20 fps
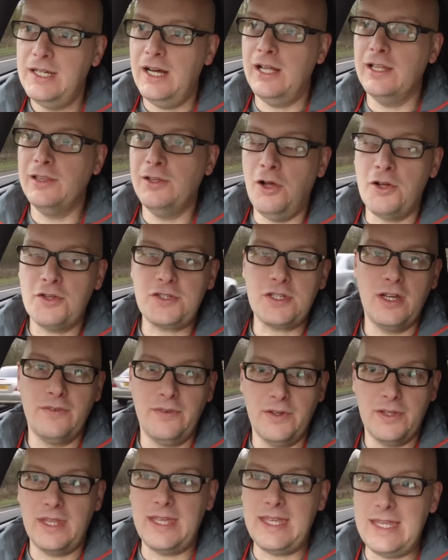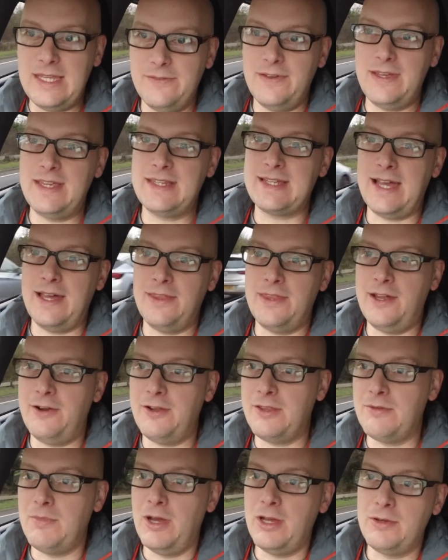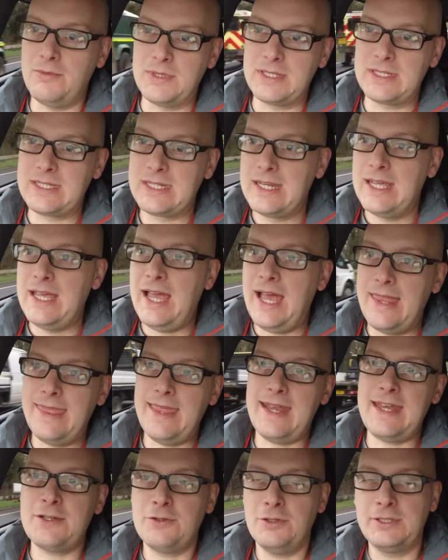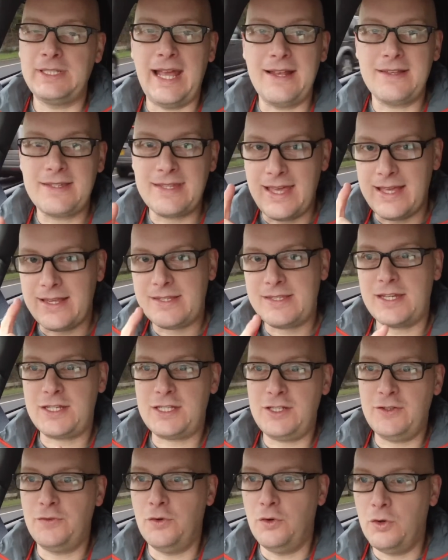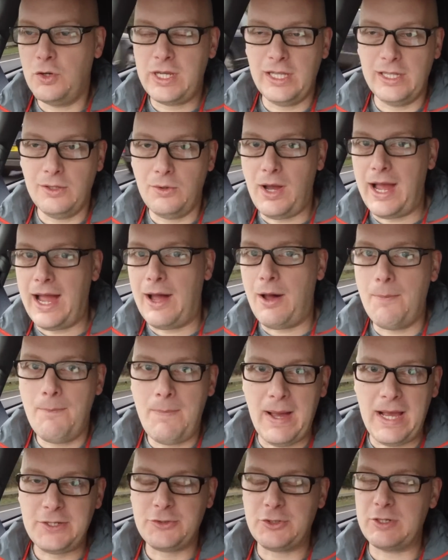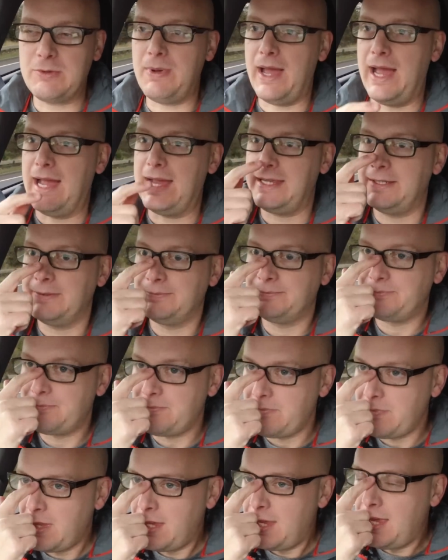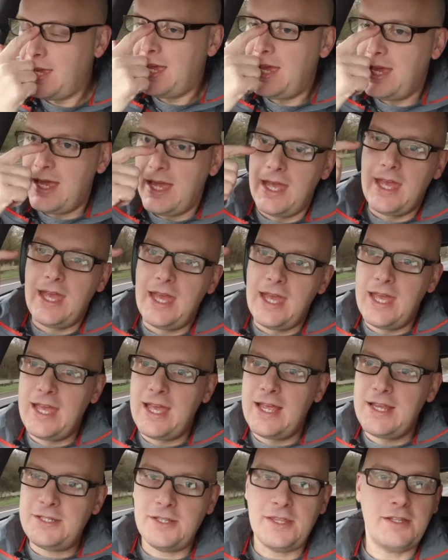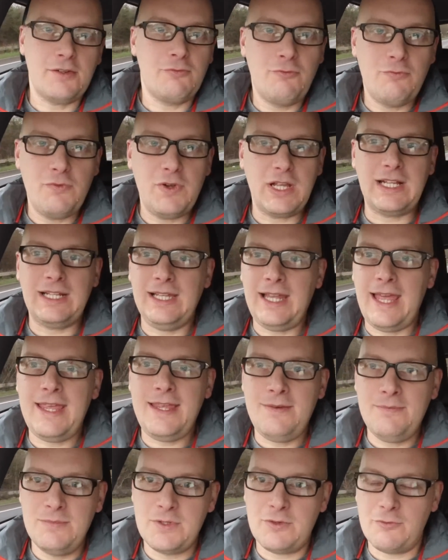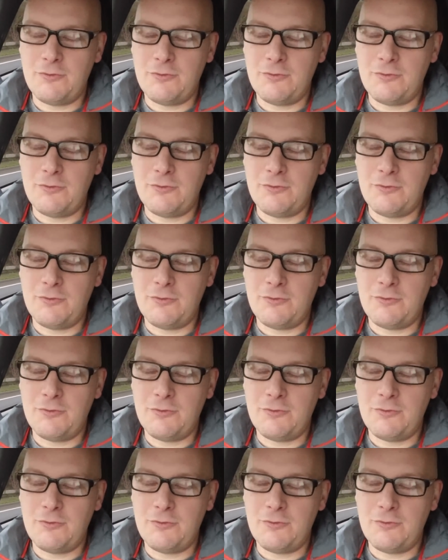a lot of other EVs out there at the moment. And that is all down to that 64 kilowatt hour battery pack. So the claimed